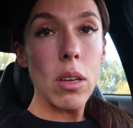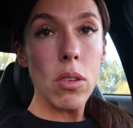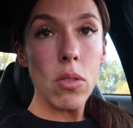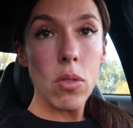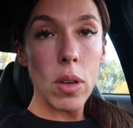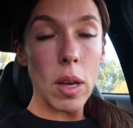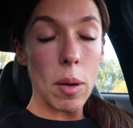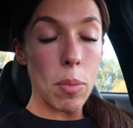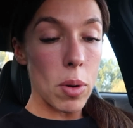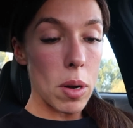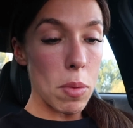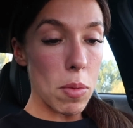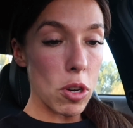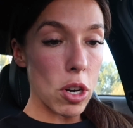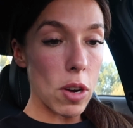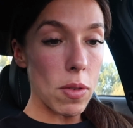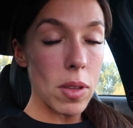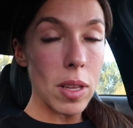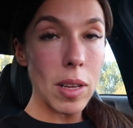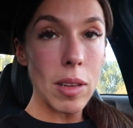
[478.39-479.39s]
So yeah pretty
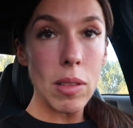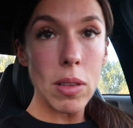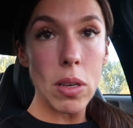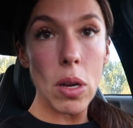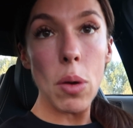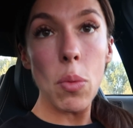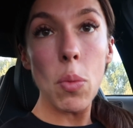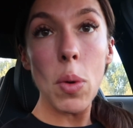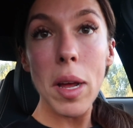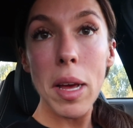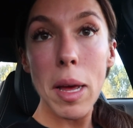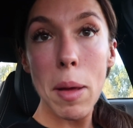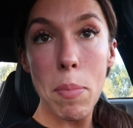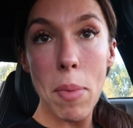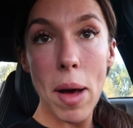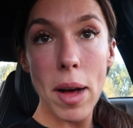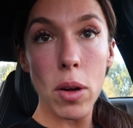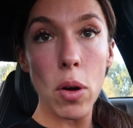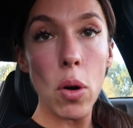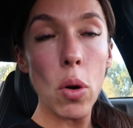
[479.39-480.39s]
much everything is done. When I get
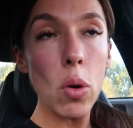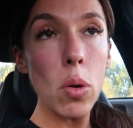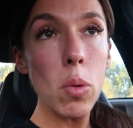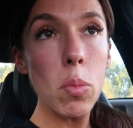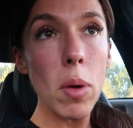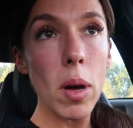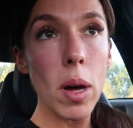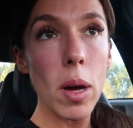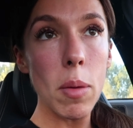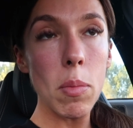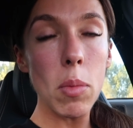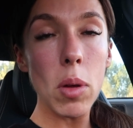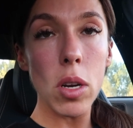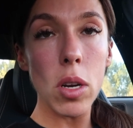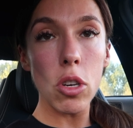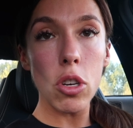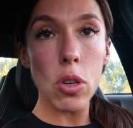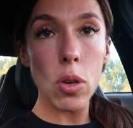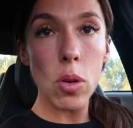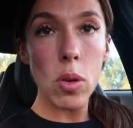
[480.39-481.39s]
back home I'm
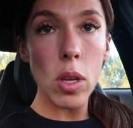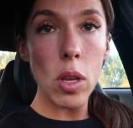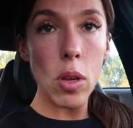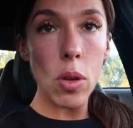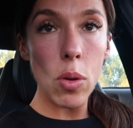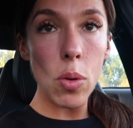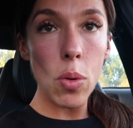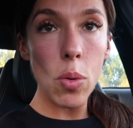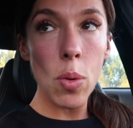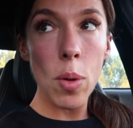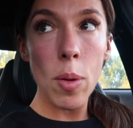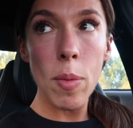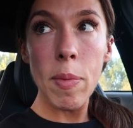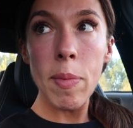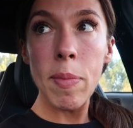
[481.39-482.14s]
show you